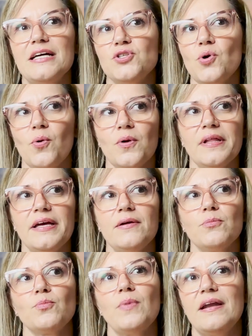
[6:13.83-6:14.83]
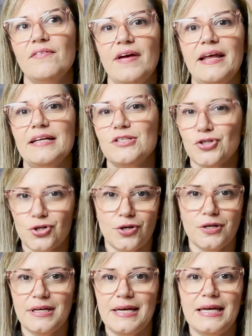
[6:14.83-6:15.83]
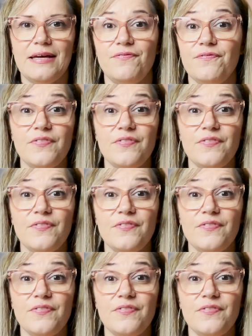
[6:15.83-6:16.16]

totally renovated turnkey